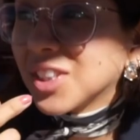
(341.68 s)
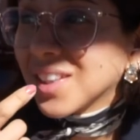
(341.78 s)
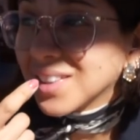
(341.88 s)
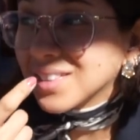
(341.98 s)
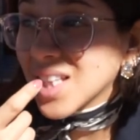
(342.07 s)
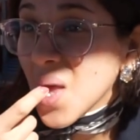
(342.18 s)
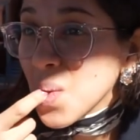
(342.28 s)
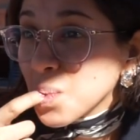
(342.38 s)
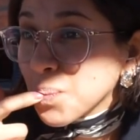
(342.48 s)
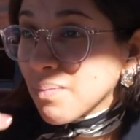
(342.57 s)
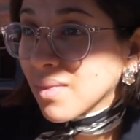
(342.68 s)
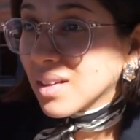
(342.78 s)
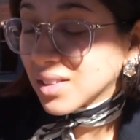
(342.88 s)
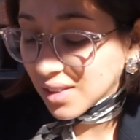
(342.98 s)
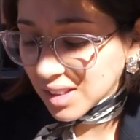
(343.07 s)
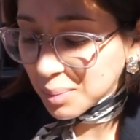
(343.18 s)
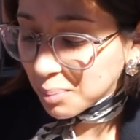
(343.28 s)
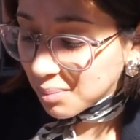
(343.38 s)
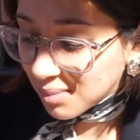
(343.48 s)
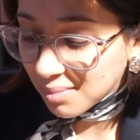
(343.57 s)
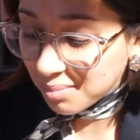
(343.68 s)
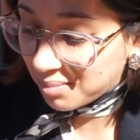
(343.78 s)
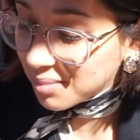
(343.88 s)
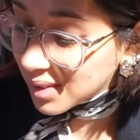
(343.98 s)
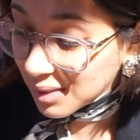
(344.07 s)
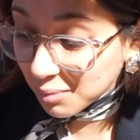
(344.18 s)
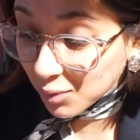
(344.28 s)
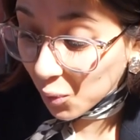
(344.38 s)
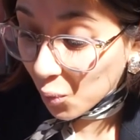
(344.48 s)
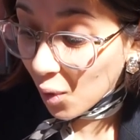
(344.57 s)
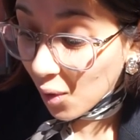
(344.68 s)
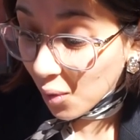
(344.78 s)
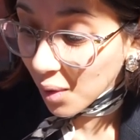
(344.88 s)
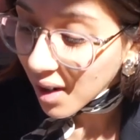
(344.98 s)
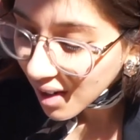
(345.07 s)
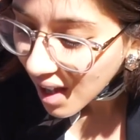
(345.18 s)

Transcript: cheese. So that's, that's a lot of flavors. Whoa.